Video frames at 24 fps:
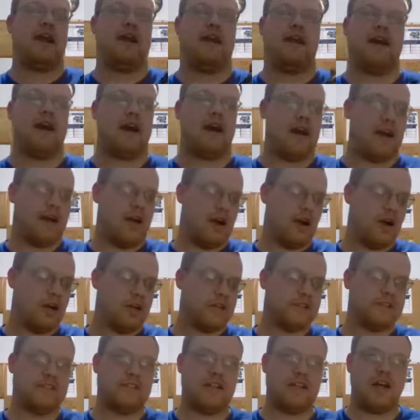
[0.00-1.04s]
I
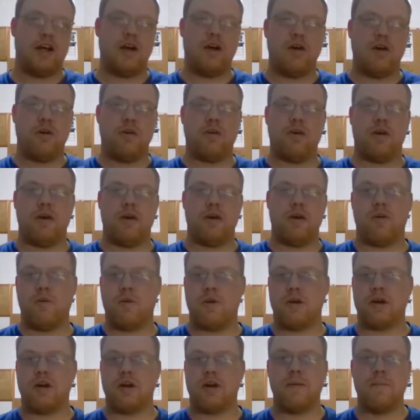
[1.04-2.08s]
also
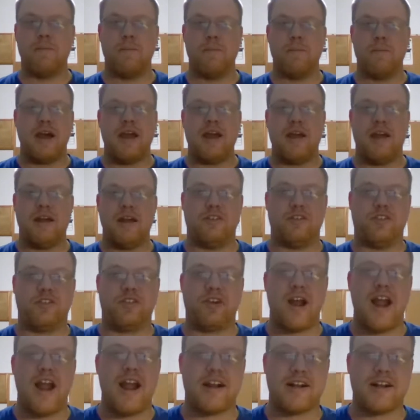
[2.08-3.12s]
ordered my
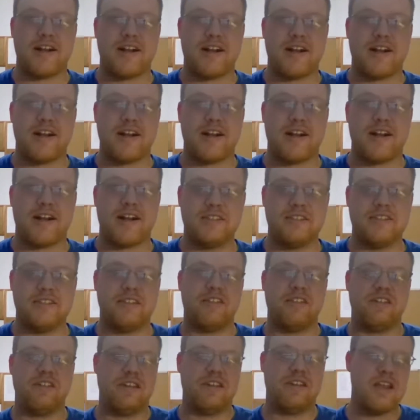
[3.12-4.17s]
Traxxas
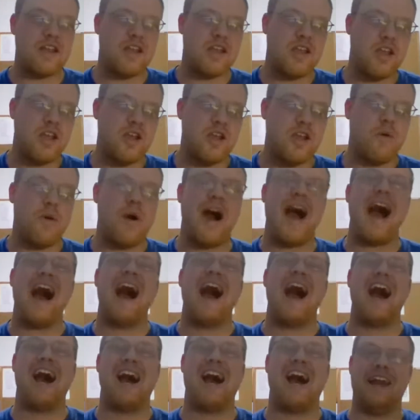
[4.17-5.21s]
TQi
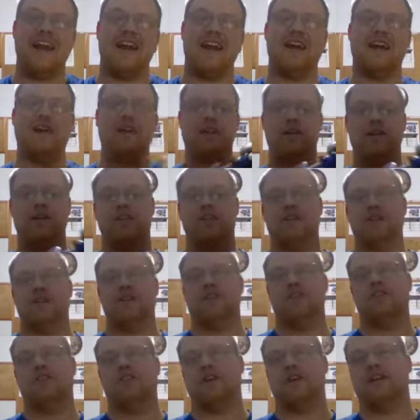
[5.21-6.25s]

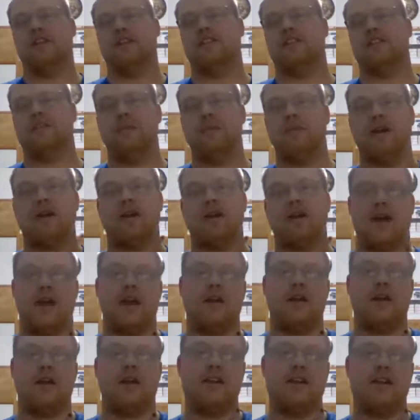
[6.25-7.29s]
transmitter and receiver
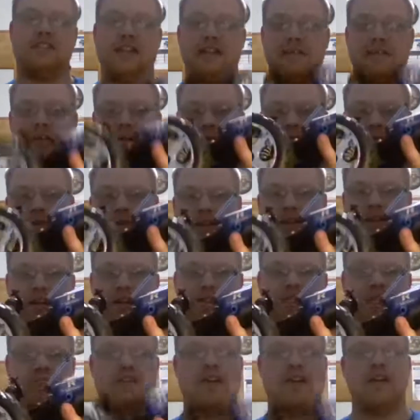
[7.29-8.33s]
for this.
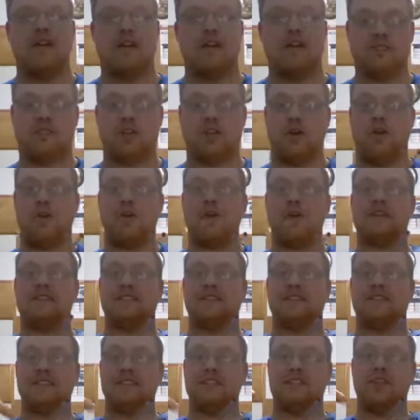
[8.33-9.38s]
So this is going to
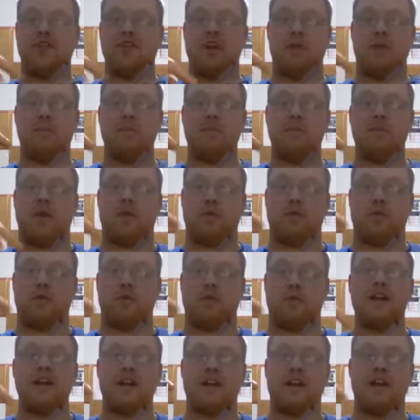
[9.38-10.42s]
be a running
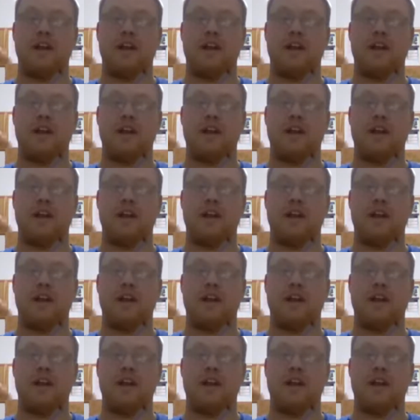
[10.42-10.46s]
car